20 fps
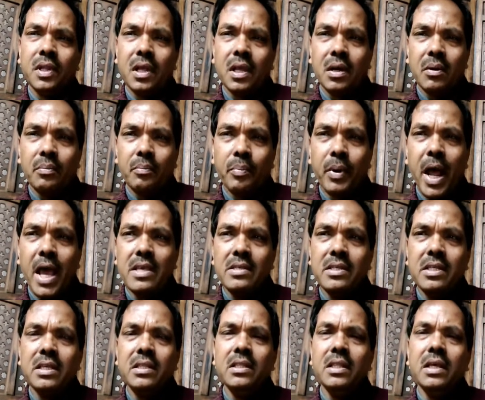
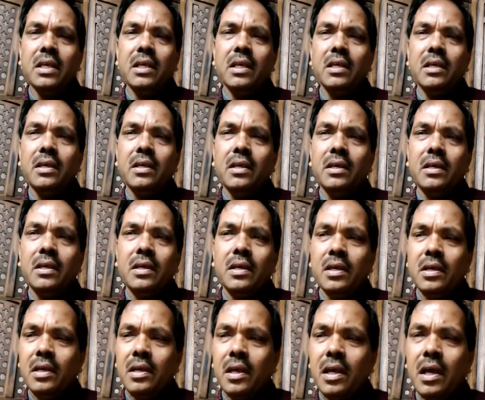comprising the
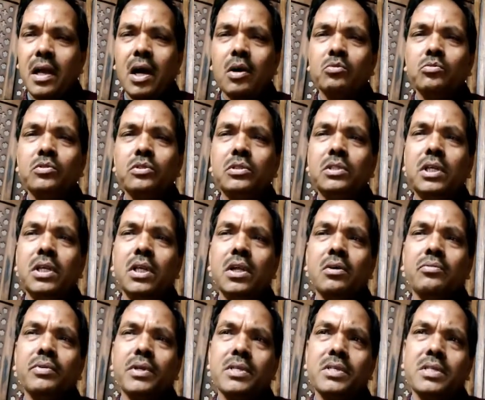Council
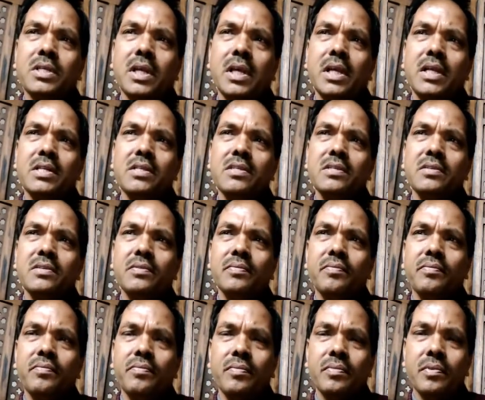of Estates,
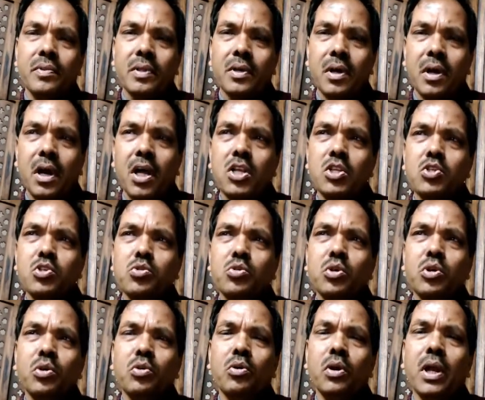
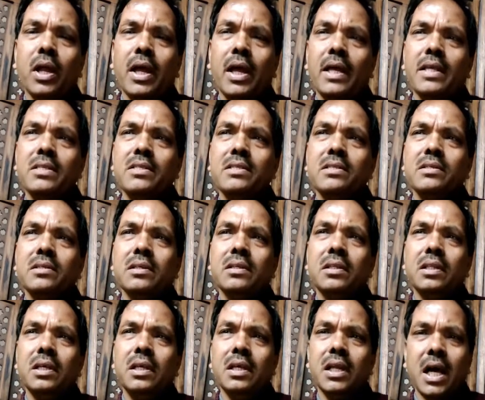also known as
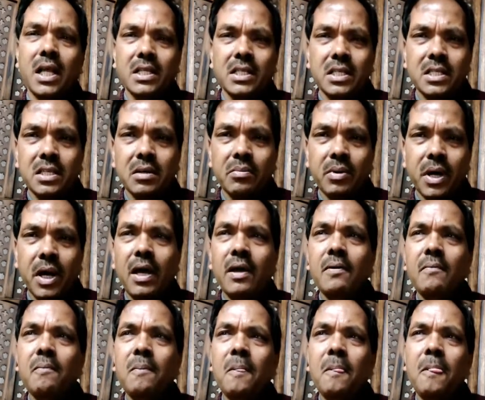the Rajya Sabha,
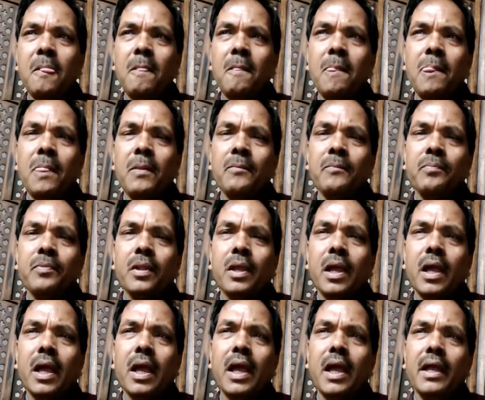
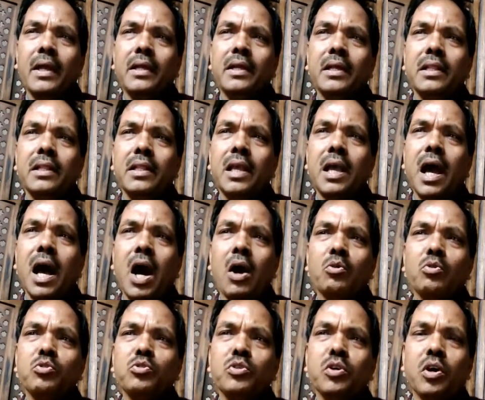and the
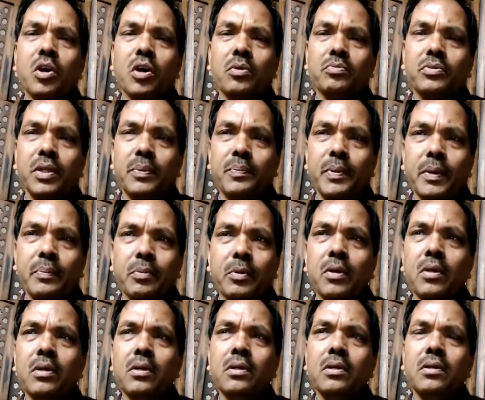House of the
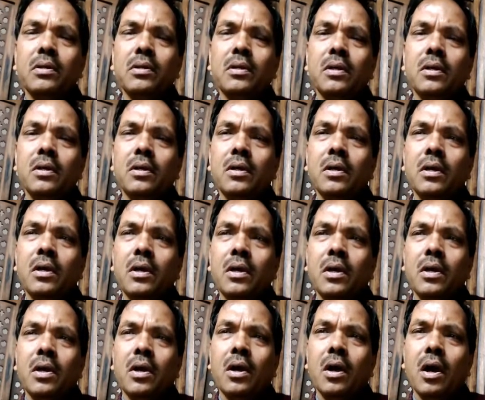People,
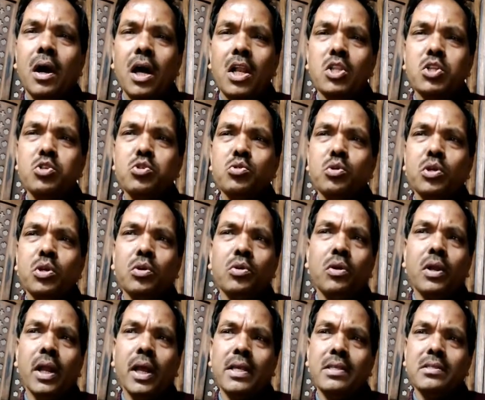also
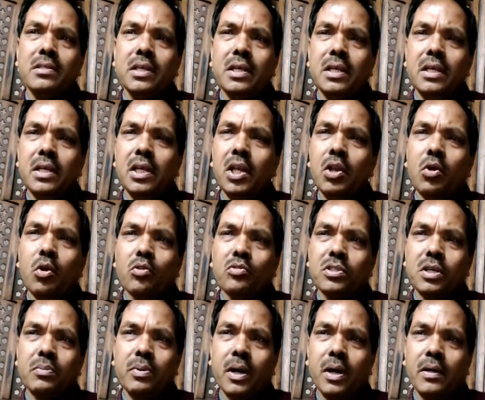known as the Lok
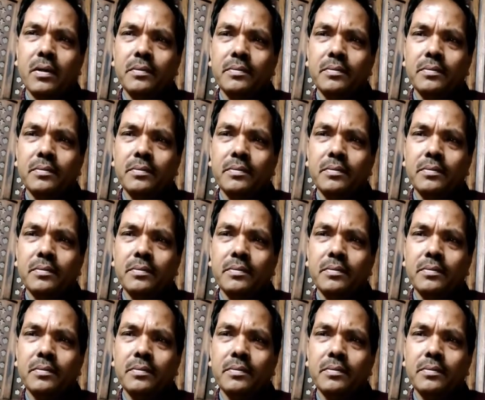Sabha.